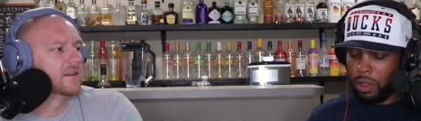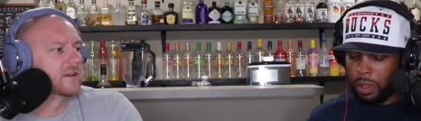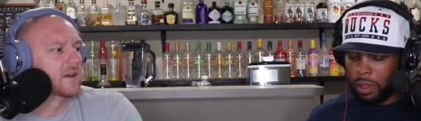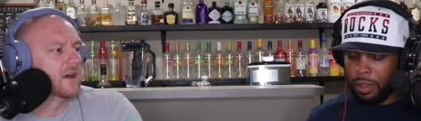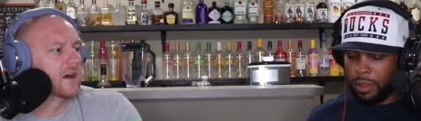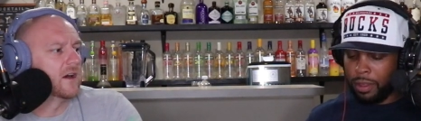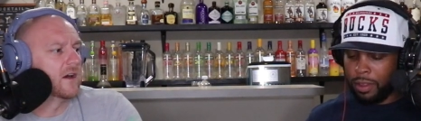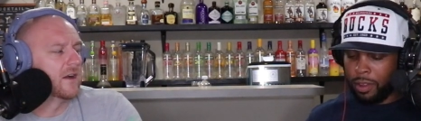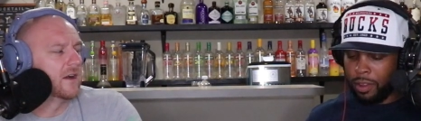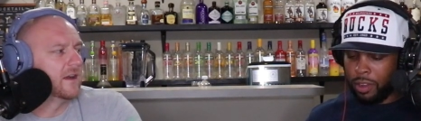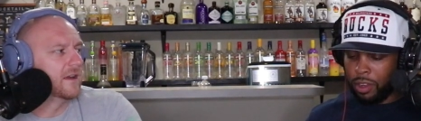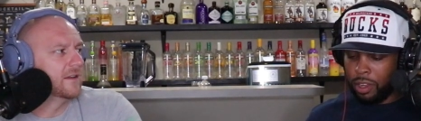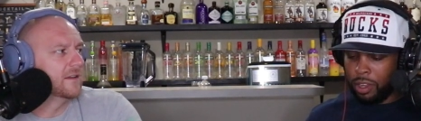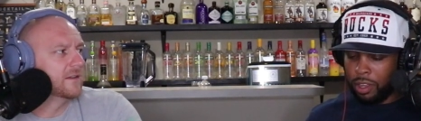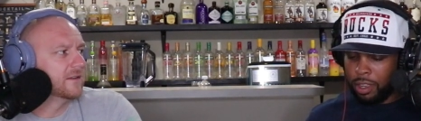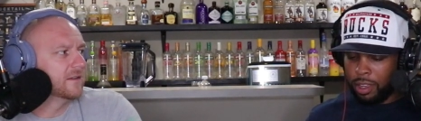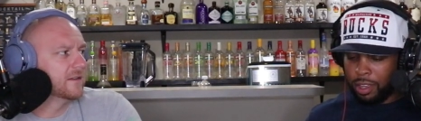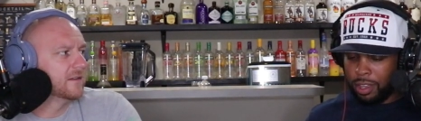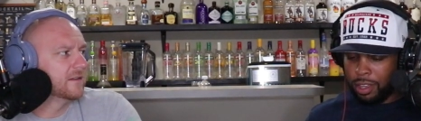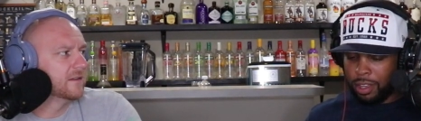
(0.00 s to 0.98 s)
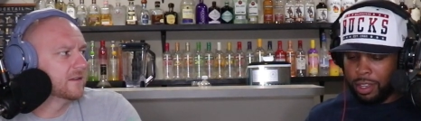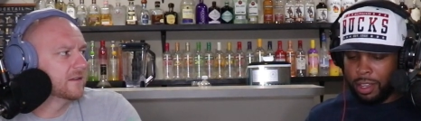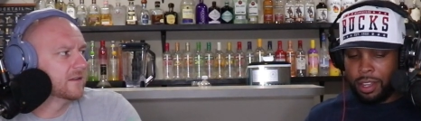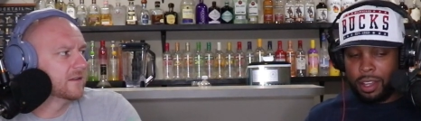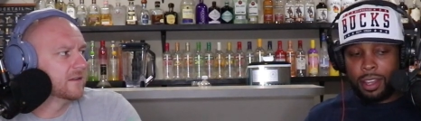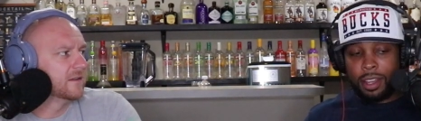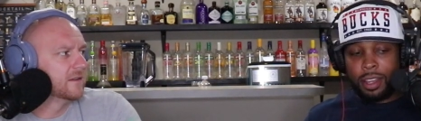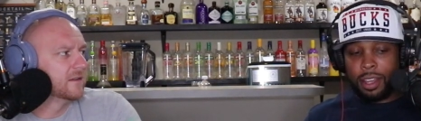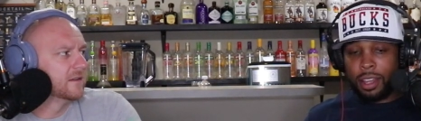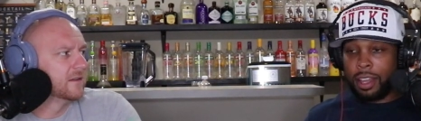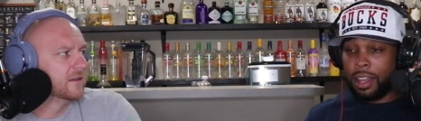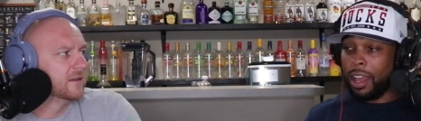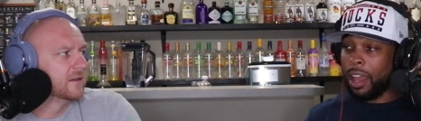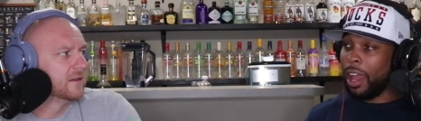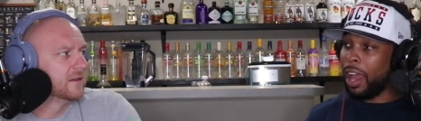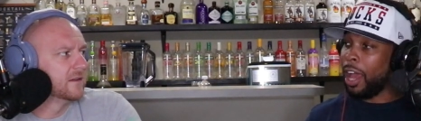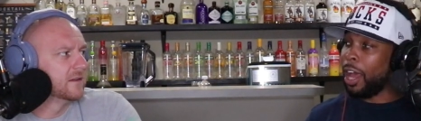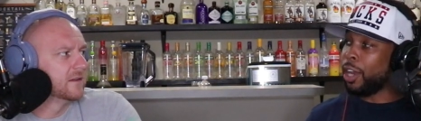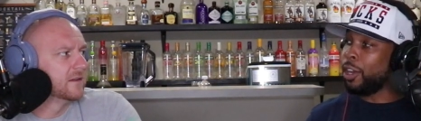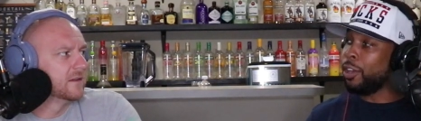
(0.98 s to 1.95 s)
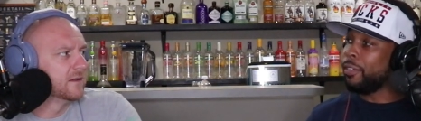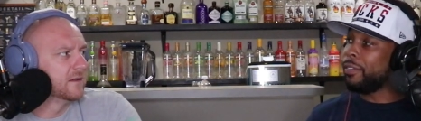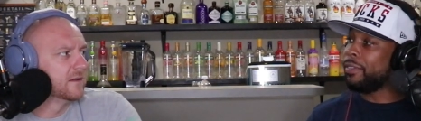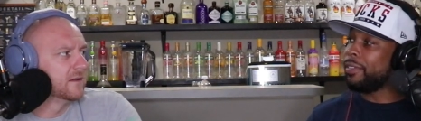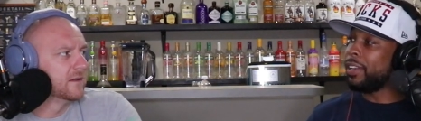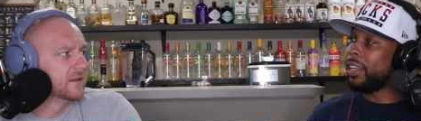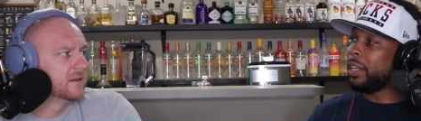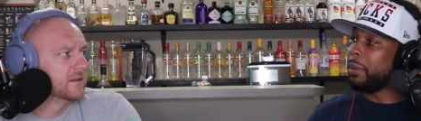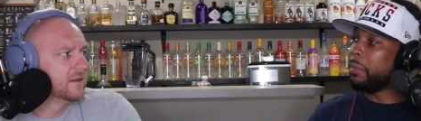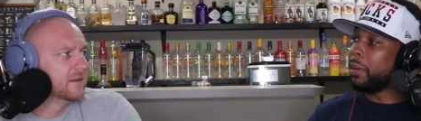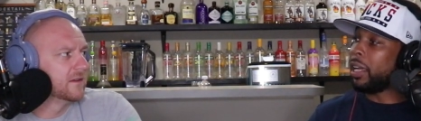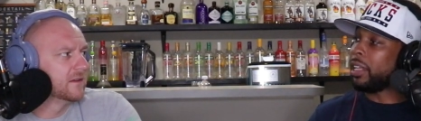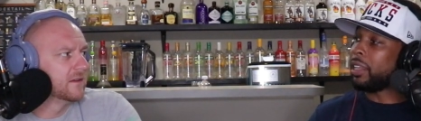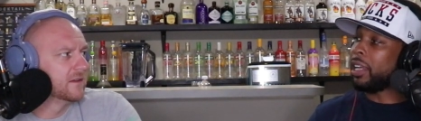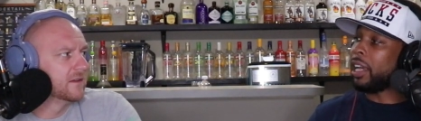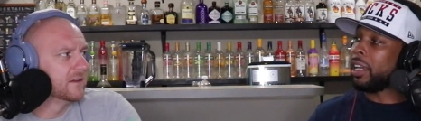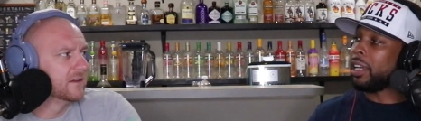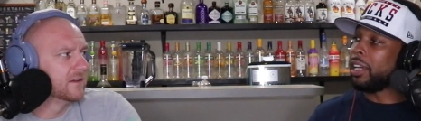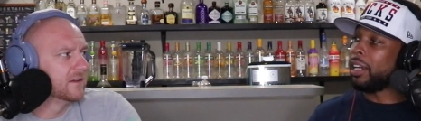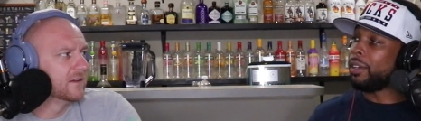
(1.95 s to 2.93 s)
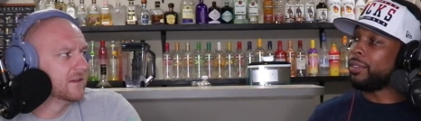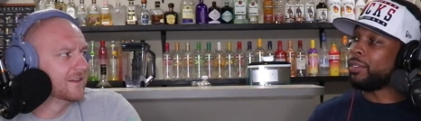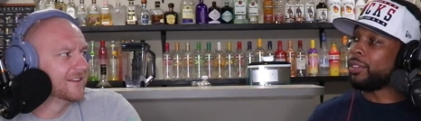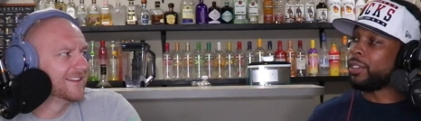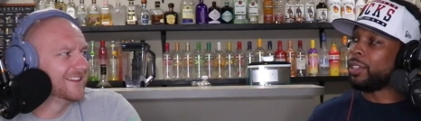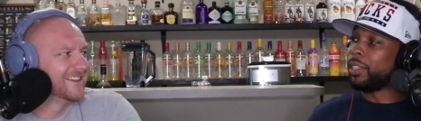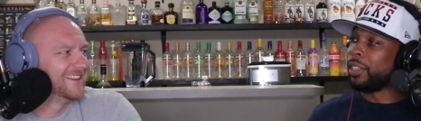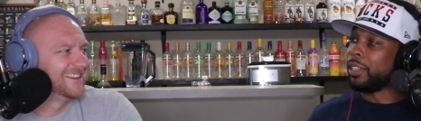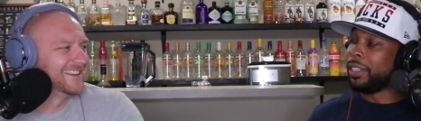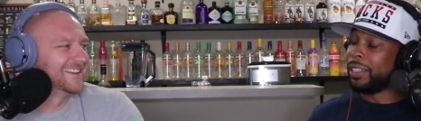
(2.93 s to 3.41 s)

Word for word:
Speaker 1: All right. How do you feel about that cover?